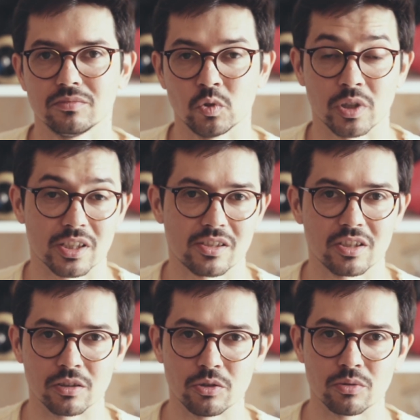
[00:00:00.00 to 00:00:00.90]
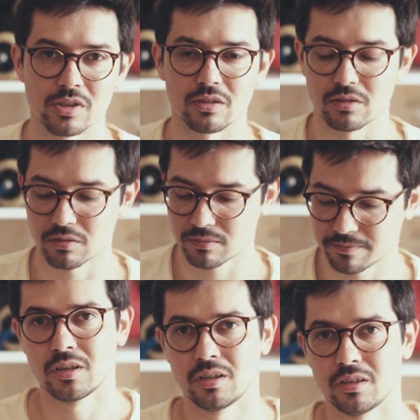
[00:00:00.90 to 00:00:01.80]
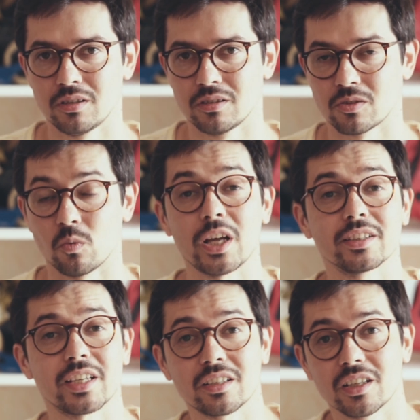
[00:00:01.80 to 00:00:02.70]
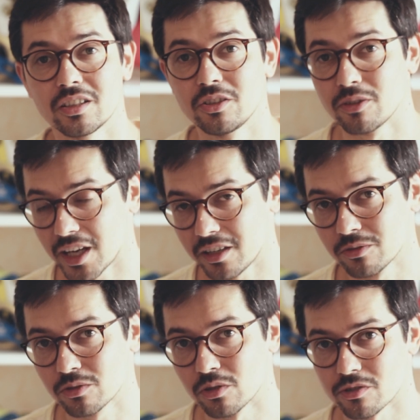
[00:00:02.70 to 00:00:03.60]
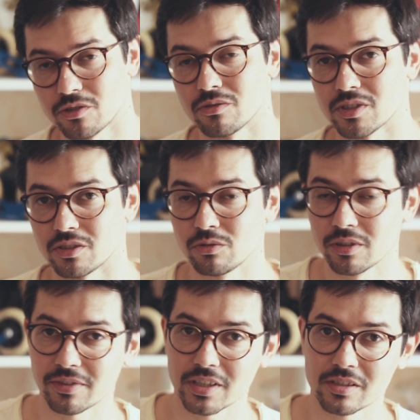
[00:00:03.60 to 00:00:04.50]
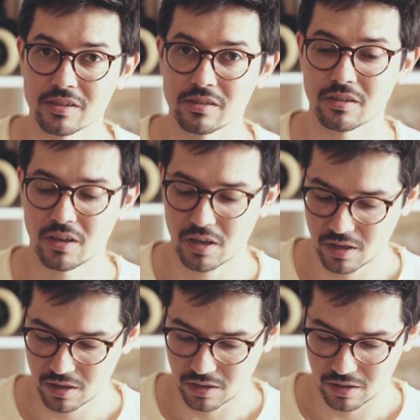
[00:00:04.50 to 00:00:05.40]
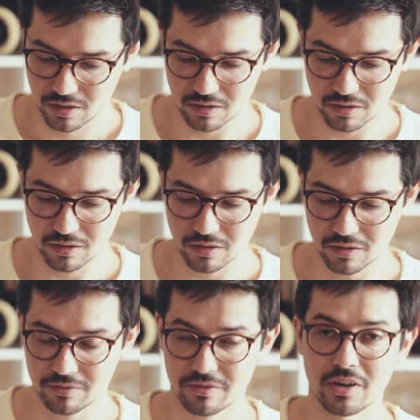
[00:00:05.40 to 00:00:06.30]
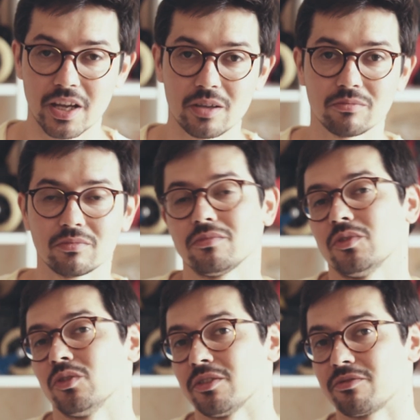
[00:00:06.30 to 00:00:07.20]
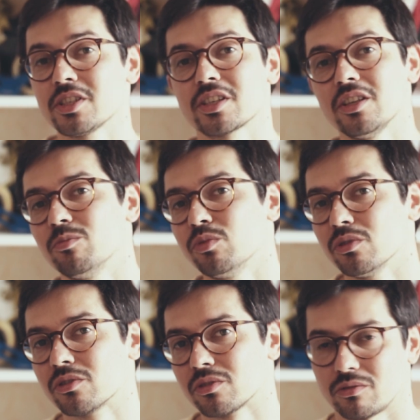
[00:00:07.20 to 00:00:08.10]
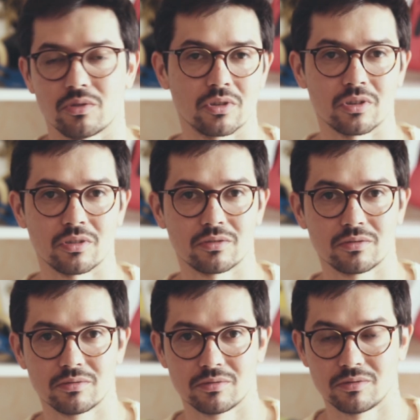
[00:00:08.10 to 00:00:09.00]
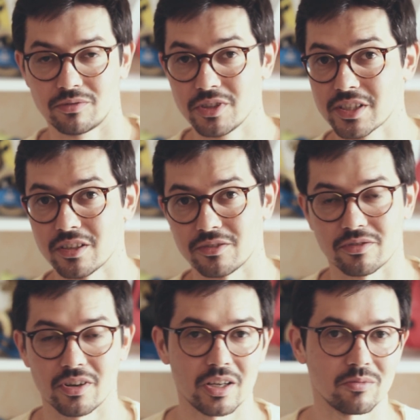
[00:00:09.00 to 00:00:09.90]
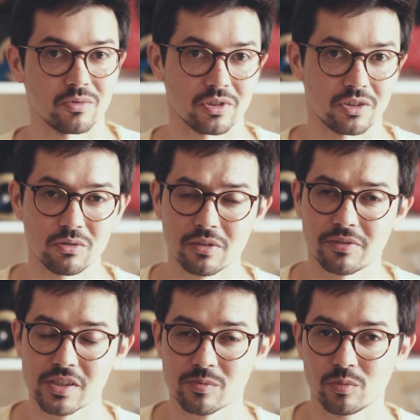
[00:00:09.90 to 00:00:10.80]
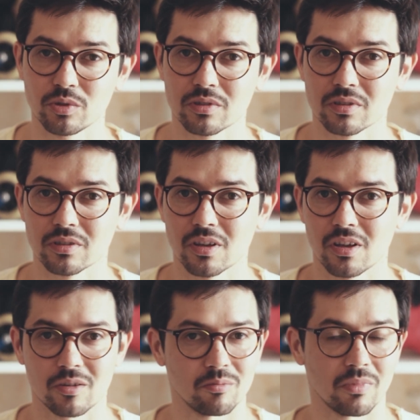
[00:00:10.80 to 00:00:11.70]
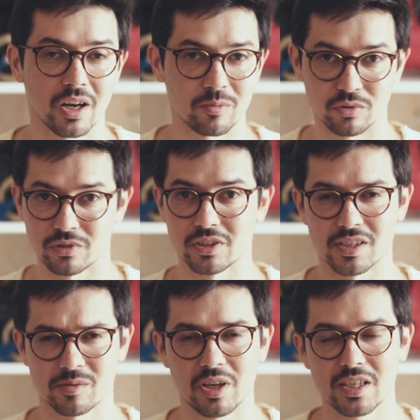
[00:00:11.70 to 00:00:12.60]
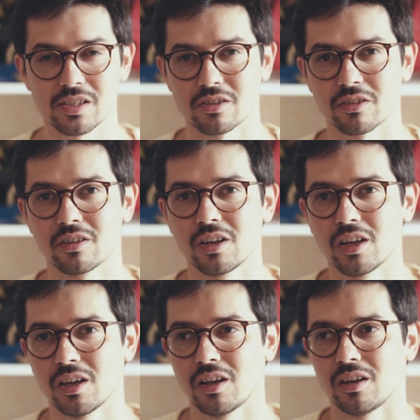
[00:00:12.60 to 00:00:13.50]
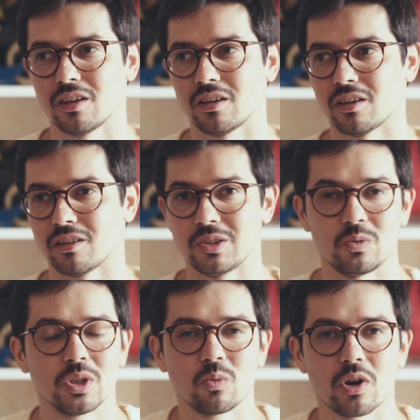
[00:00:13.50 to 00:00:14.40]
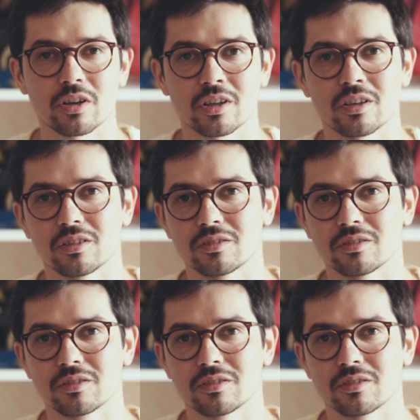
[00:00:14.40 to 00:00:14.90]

you can still use it. So while technically you can of course use a UFS frame on a free-skate boot, or free-skate frame on a UFS boot by putting a spacer, it will work,